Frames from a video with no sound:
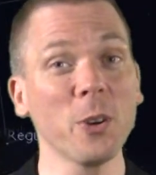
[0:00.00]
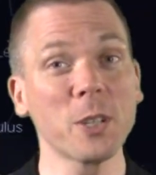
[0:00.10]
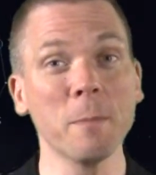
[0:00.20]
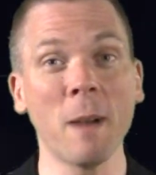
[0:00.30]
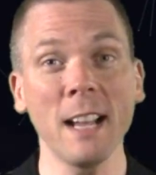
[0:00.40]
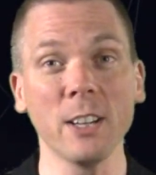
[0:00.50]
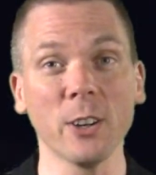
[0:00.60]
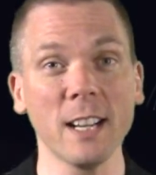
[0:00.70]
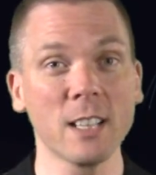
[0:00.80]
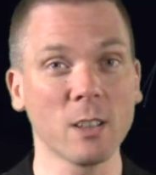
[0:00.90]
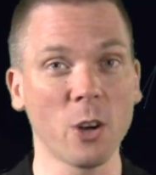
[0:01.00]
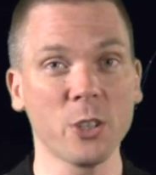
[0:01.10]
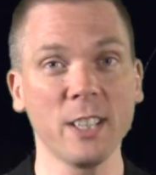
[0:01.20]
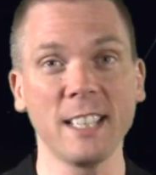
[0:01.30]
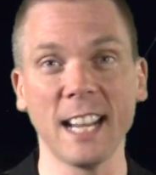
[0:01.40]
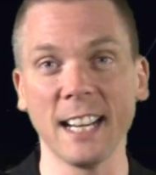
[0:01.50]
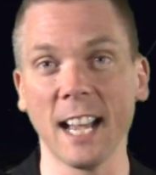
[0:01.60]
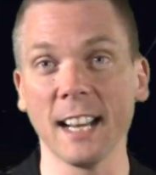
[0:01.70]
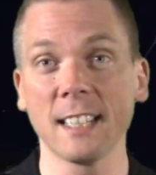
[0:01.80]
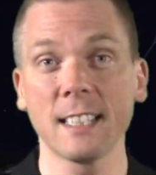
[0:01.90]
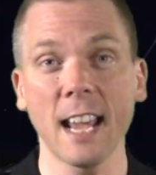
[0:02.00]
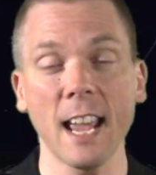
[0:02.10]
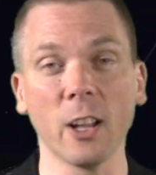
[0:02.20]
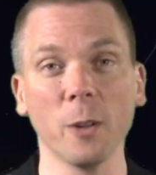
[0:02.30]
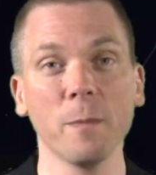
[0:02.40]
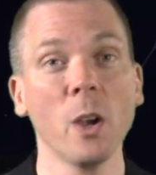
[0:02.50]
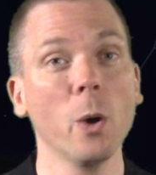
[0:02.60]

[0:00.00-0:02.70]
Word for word: Ursa Minor is largely standing on its tail,